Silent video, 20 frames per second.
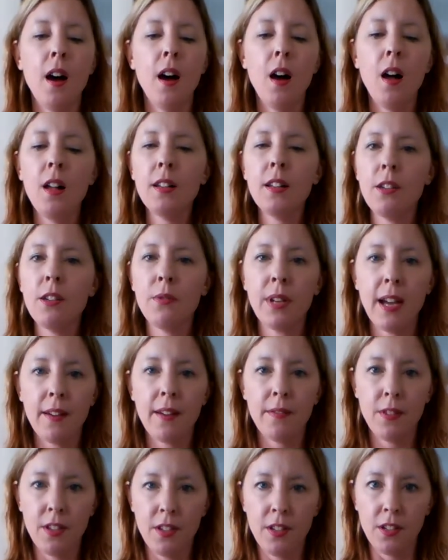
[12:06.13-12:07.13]
All you would
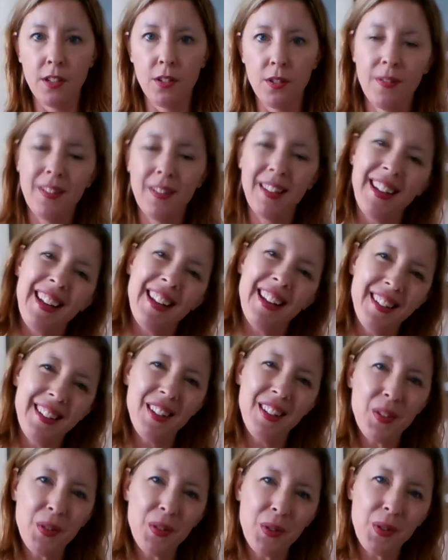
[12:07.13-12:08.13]
have to do, and
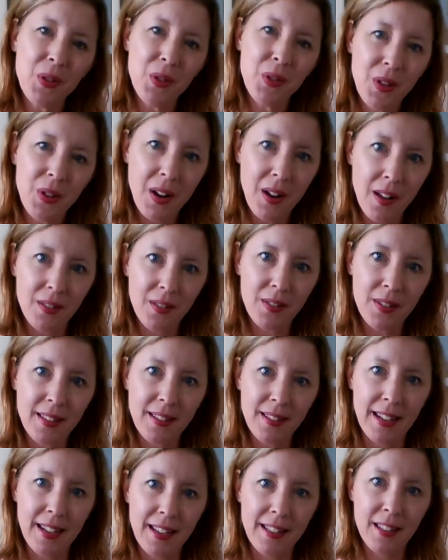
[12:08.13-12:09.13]
you know, the $2
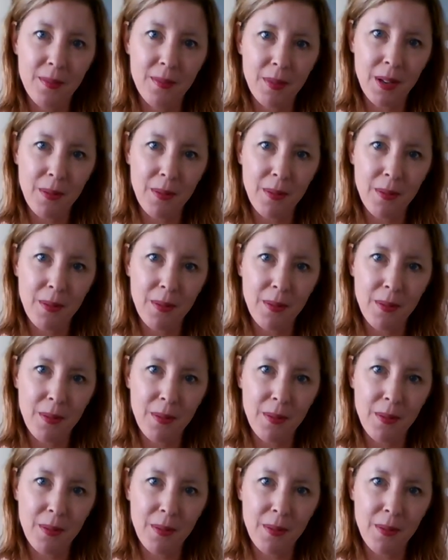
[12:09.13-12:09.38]
is an estimate.